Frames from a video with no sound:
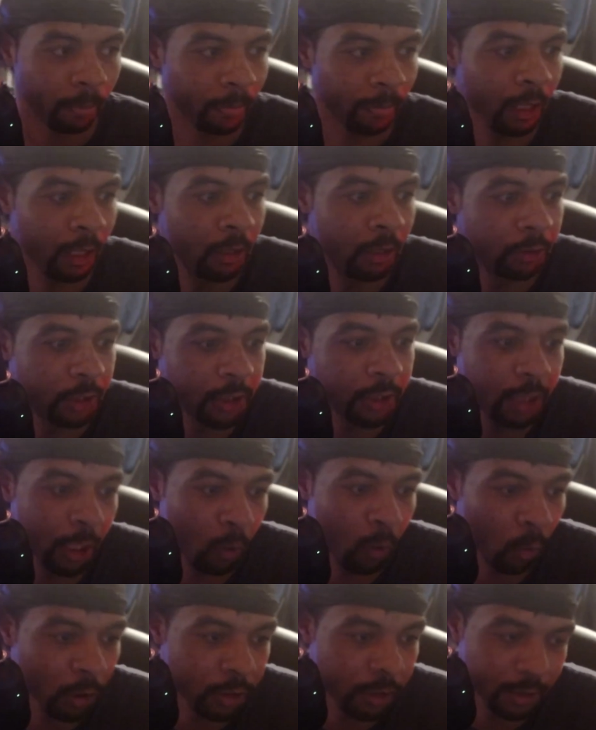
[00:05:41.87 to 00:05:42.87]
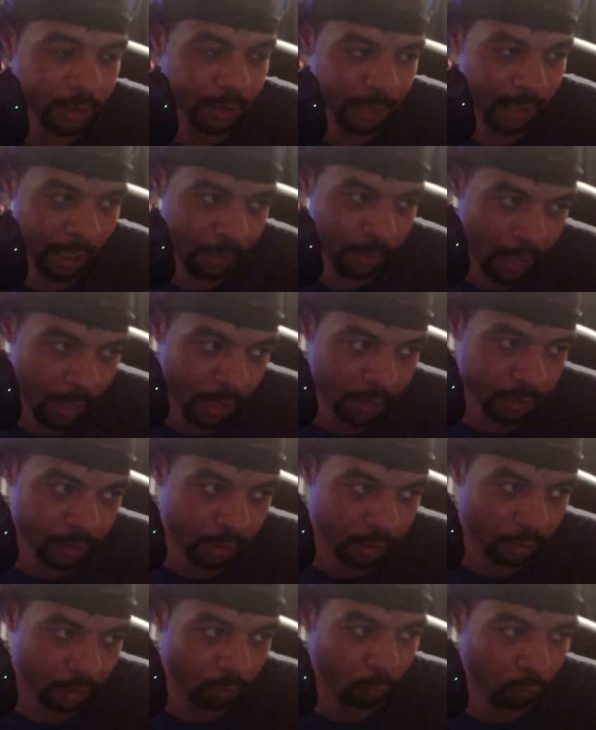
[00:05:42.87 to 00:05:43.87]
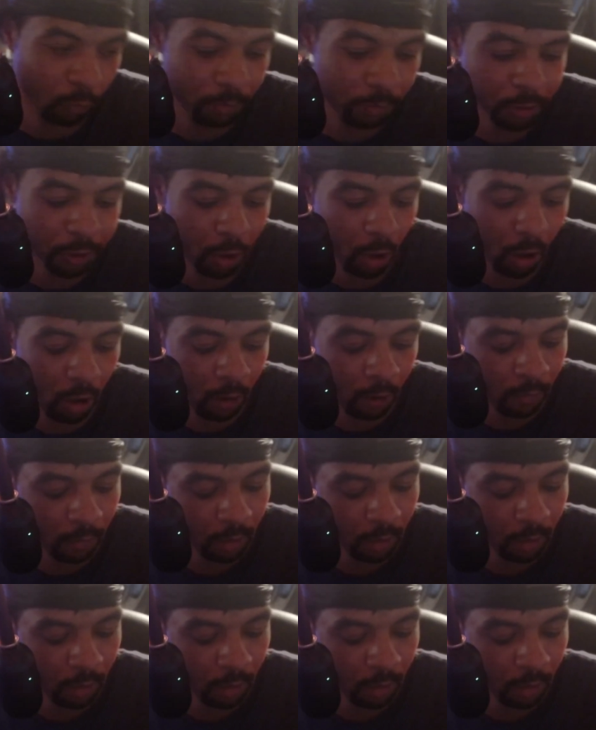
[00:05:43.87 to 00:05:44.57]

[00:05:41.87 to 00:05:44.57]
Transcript: This thing works the same as the Ripsaw.